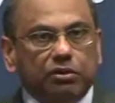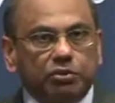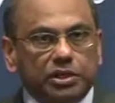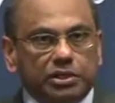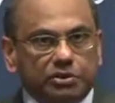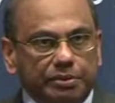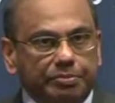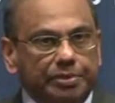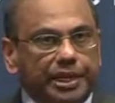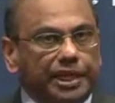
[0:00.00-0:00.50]
which
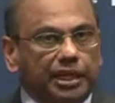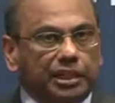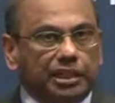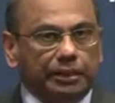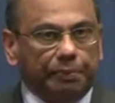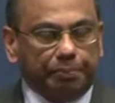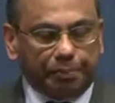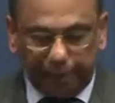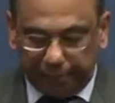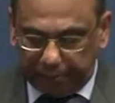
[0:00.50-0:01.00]
we make in the
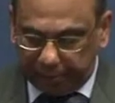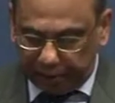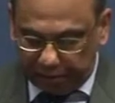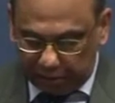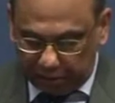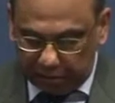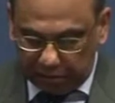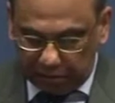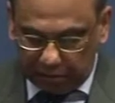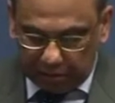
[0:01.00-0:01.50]
paper,
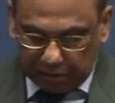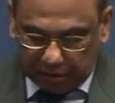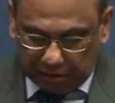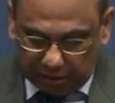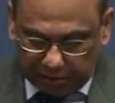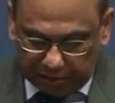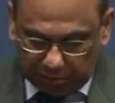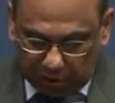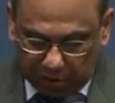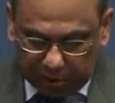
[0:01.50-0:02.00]

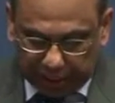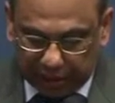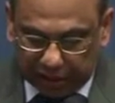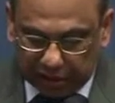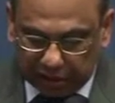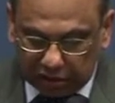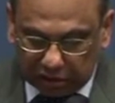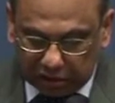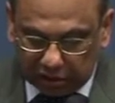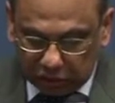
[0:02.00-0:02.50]
Montek
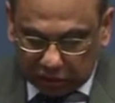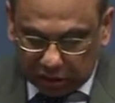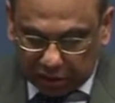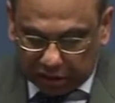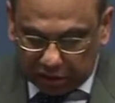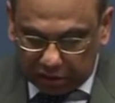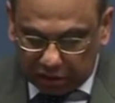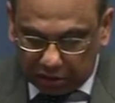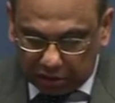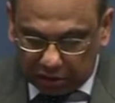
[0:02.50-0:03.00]
alluded
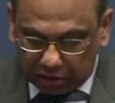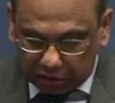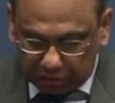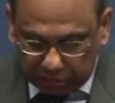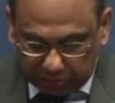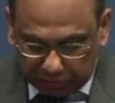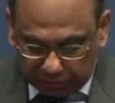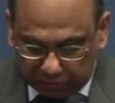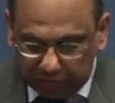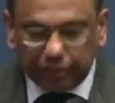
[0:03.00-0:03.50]

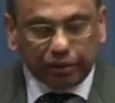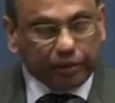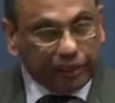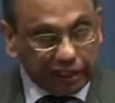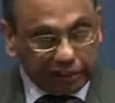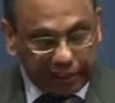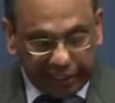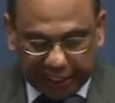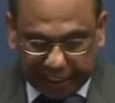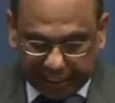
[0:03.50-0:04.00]
in
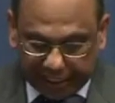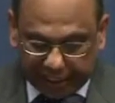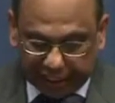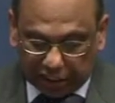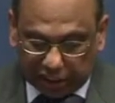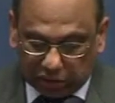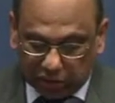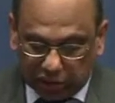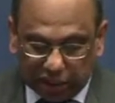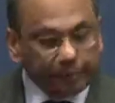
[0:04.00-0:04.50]
great detail
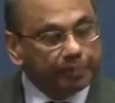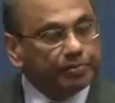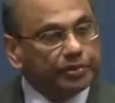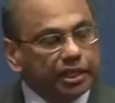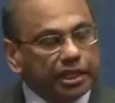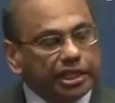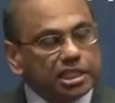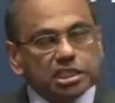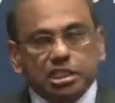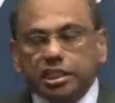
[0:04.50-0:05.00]
to it,
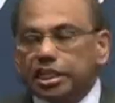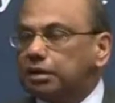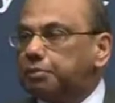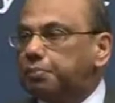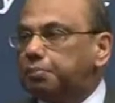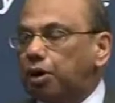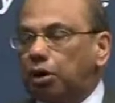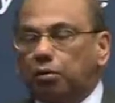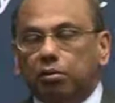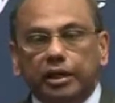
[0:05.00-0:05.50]
is
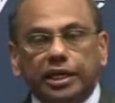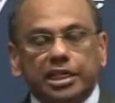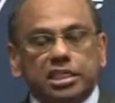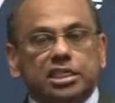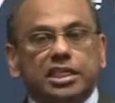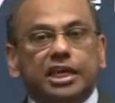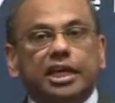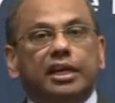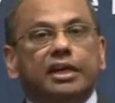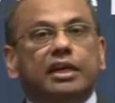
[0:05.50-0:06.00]

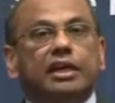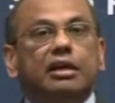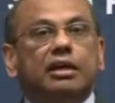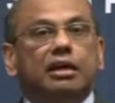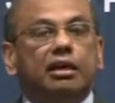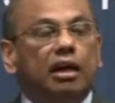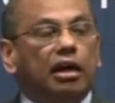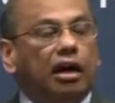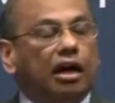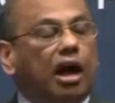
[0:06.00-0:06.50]
the
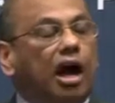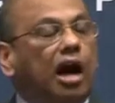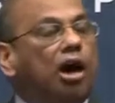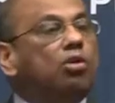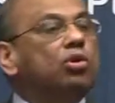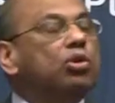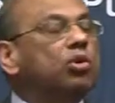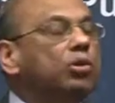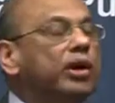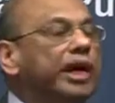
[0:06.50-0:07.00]
how
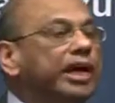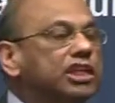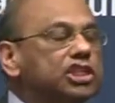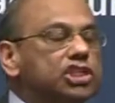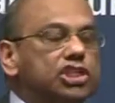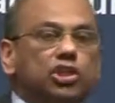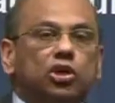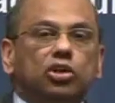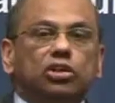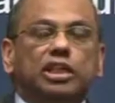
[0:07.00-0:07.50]
to
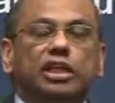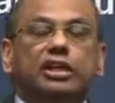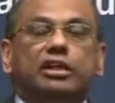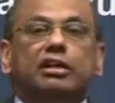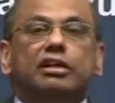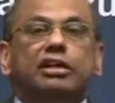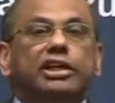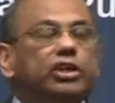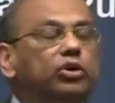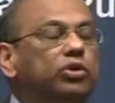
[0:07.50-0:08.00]
ensure that
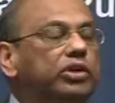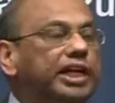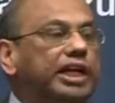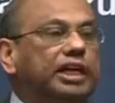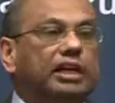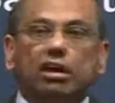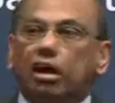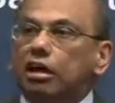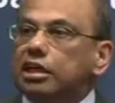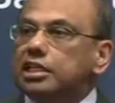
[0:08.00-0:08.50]
new
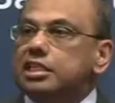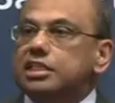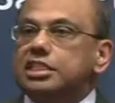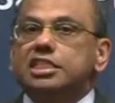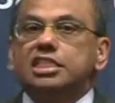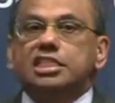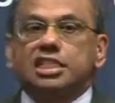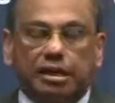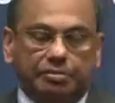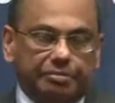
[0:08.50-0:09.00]

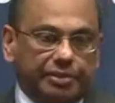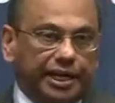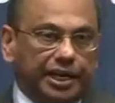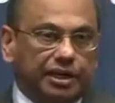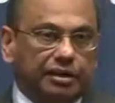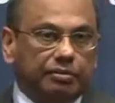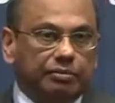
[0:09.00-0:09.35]
technologies come in.